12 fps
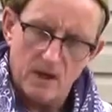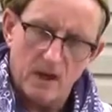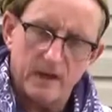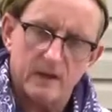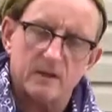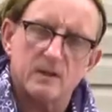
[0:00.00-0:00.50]

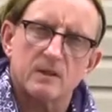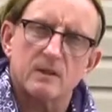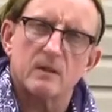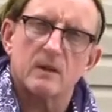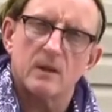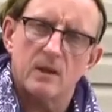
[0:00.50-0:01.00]
Nice.
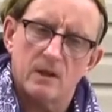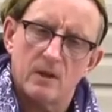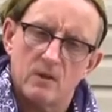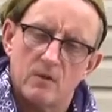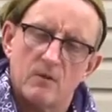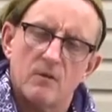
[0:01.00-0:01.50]

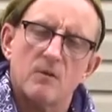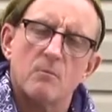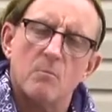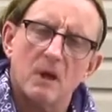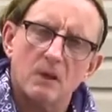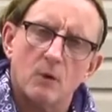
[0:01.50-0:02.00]

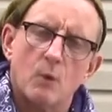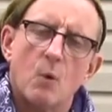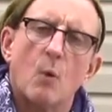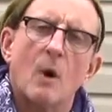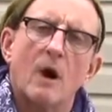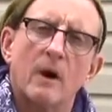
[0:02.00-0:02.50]
The Mello
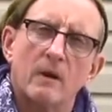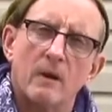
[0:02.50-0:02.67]
quad.